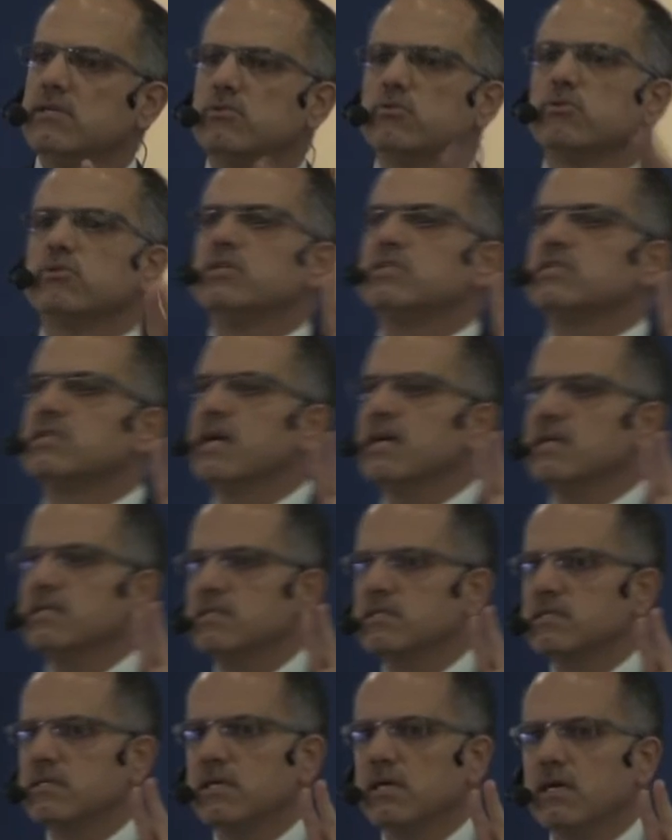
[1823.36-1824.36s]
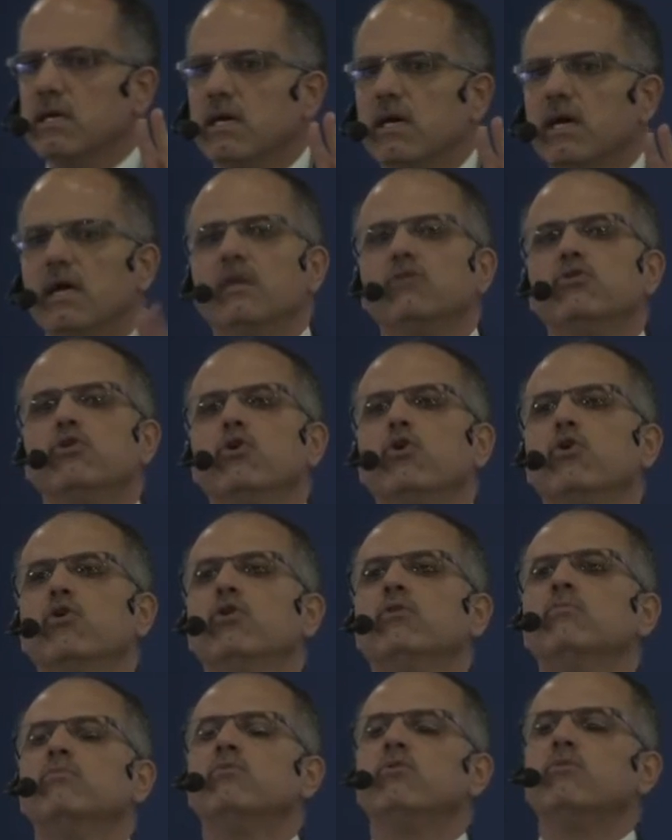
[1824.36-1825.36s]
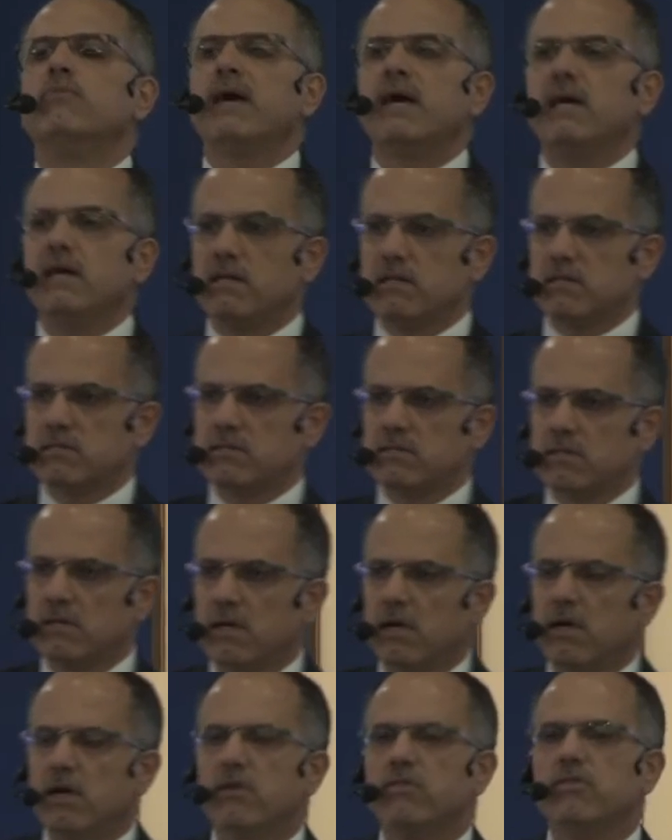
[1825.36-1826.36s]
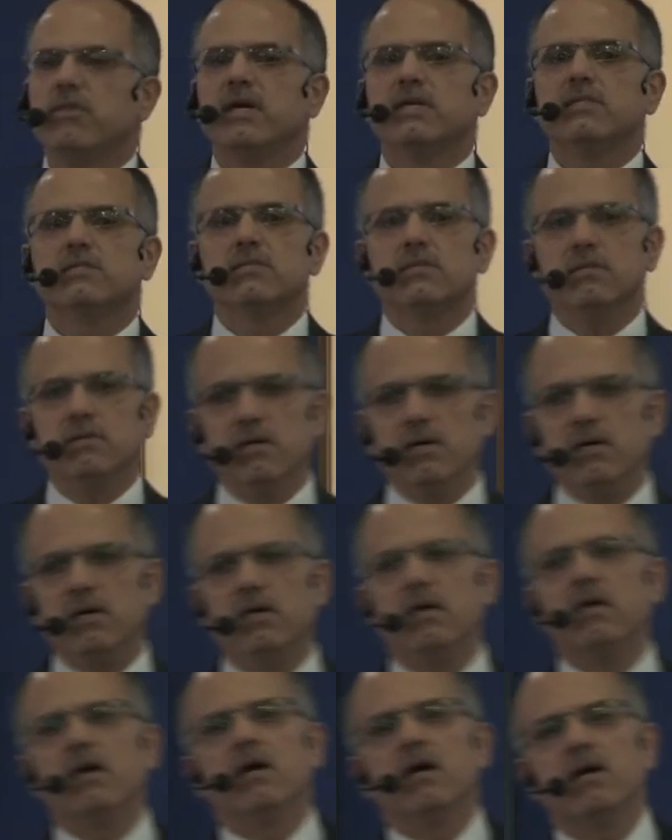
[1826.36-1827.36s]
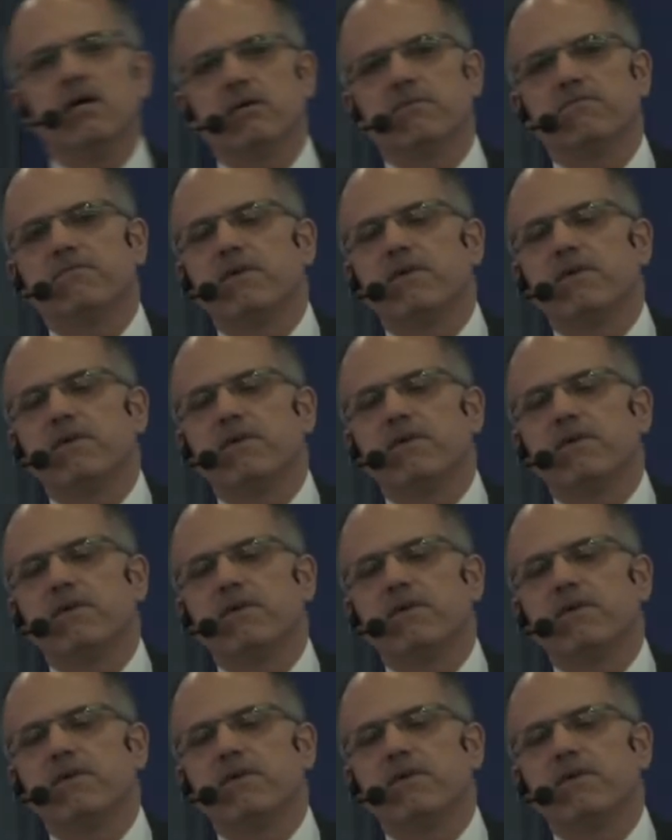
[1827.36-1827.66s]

two designs, and all mobiles that are